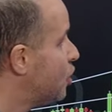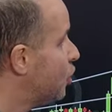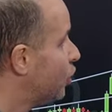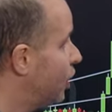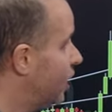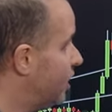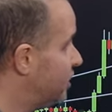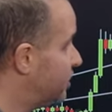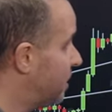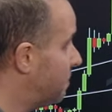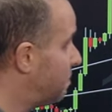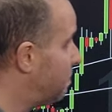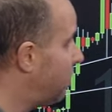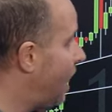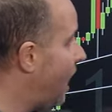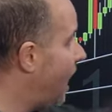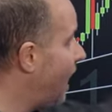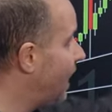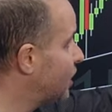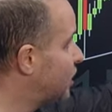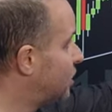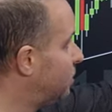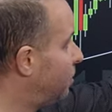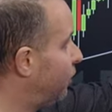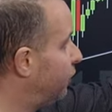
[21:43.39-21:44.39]
Is it
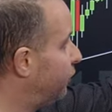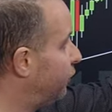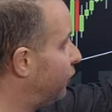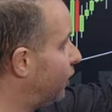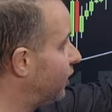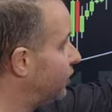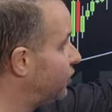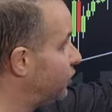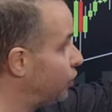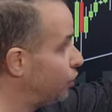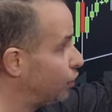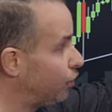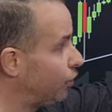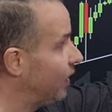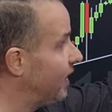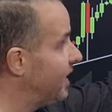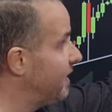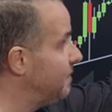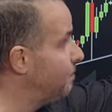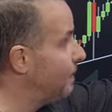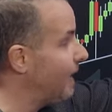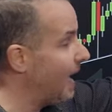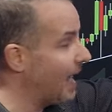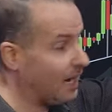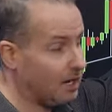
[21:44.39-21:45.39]
possible for us to
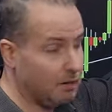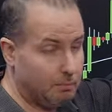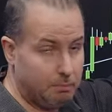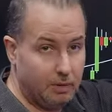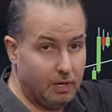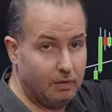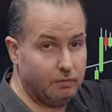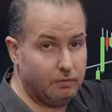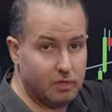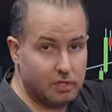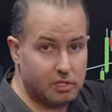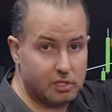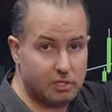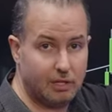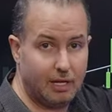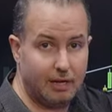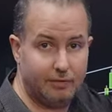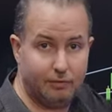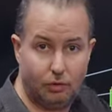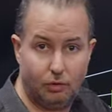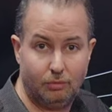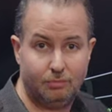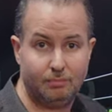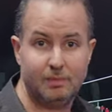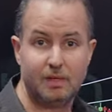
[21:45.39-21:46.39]
trade back above this
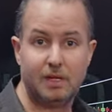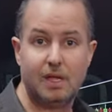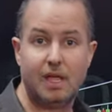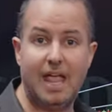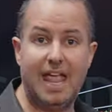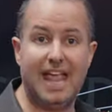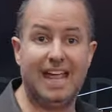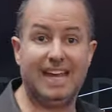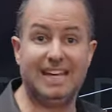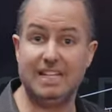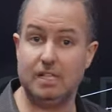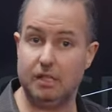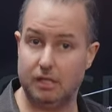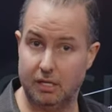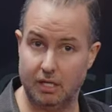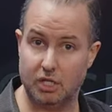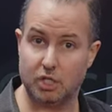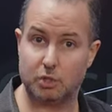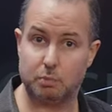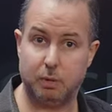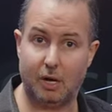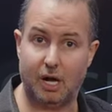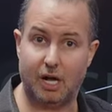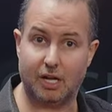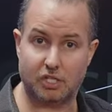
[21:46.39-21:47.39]
level? Anything is
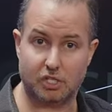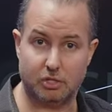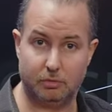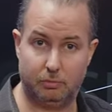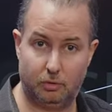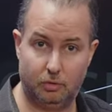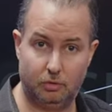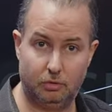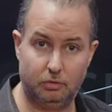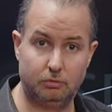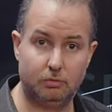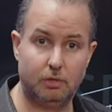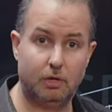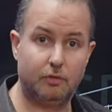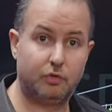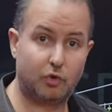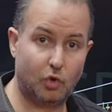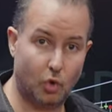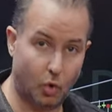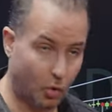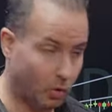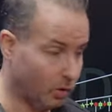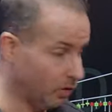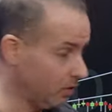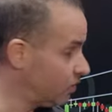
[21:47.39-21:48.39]
possible, of
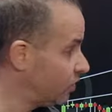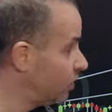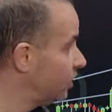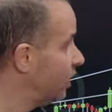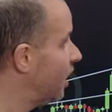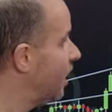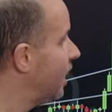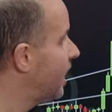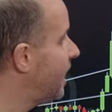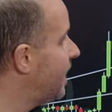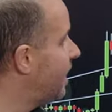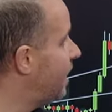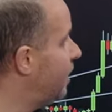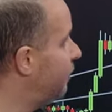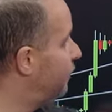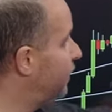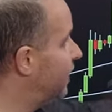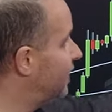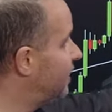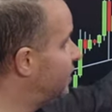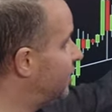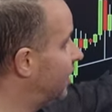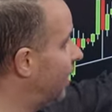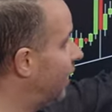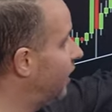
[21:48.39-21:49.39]
course. If
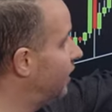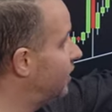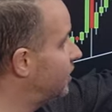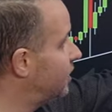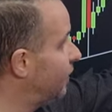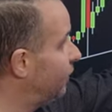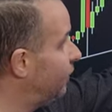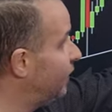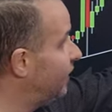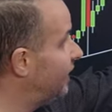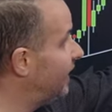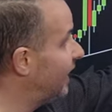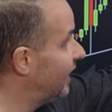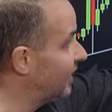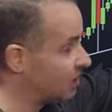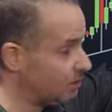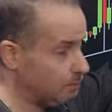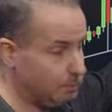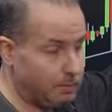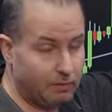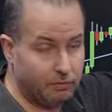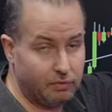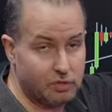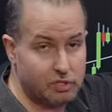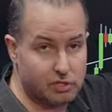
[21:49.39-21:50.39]
it does, if it gets
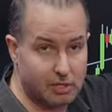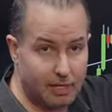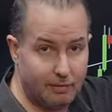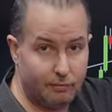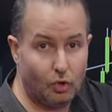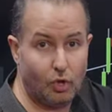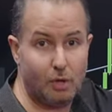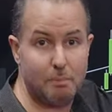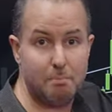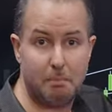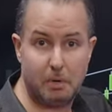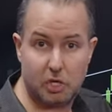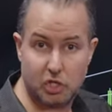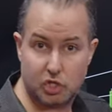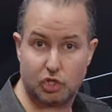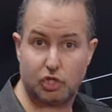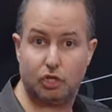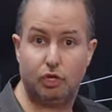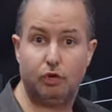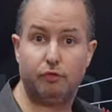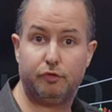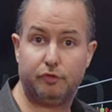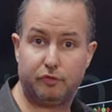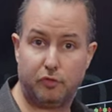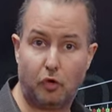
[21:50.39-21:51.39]
above this level, it must
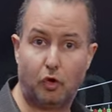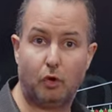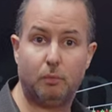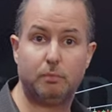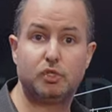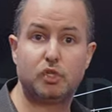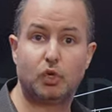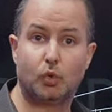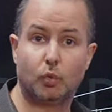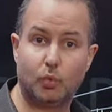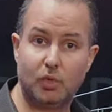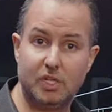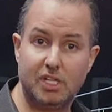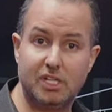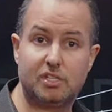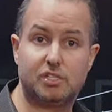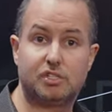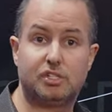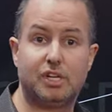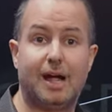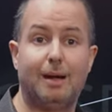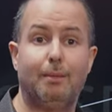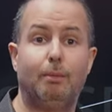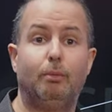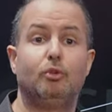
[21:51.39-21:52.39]
confirm to
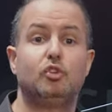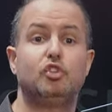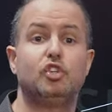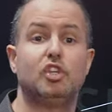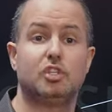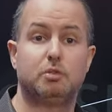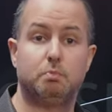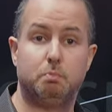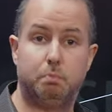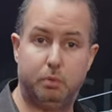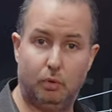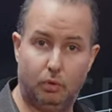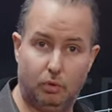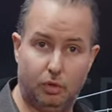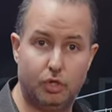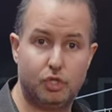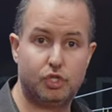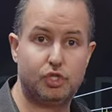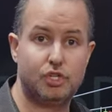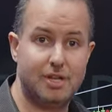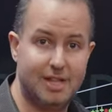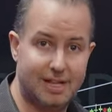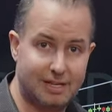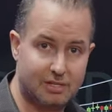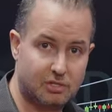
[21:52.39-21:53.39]
reestablish its
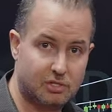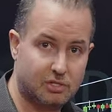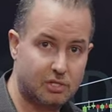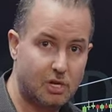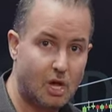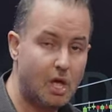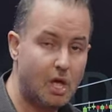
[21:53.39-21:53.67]
bullishness.